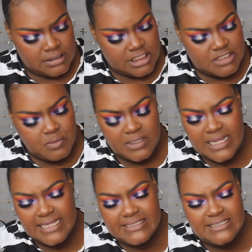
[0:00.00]
this
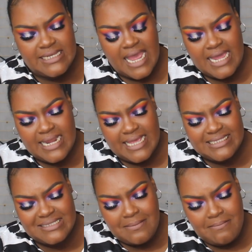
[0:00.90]
one is not
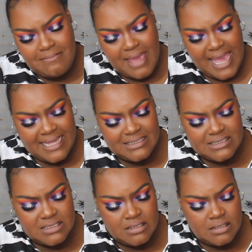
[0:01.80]
as
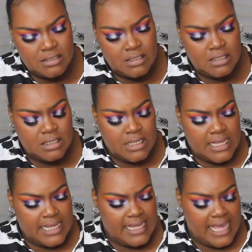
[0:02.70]
matte
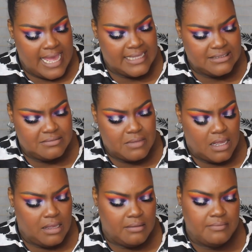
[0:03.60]
it has
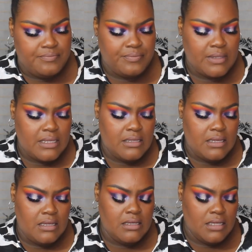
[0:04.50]
um,
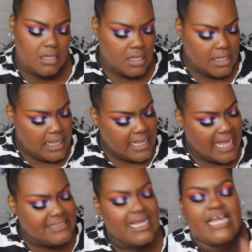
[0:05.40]
it
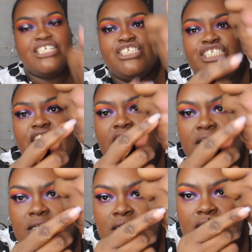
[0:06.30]
has like a
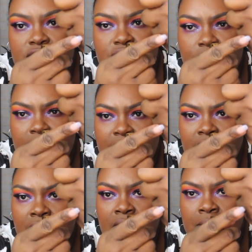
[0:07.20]
sheen to it
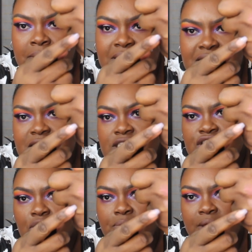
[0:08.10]
but this is
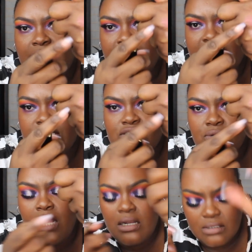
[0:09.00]
so me these
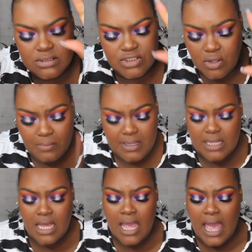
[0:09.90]
two colors so
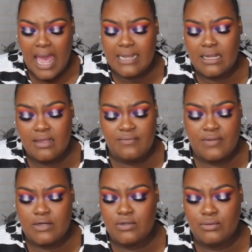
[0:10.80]
me I love
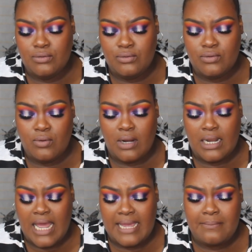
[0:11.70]
a nude or a
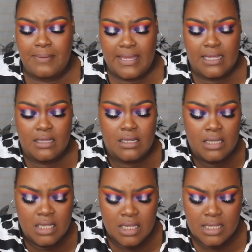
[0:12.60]
light pink
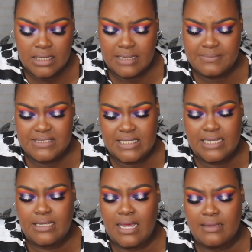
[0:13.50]

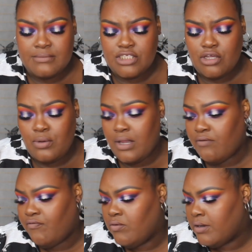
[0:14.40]
lipstick I am so
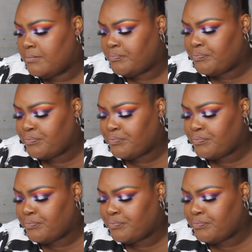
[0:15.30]
here for it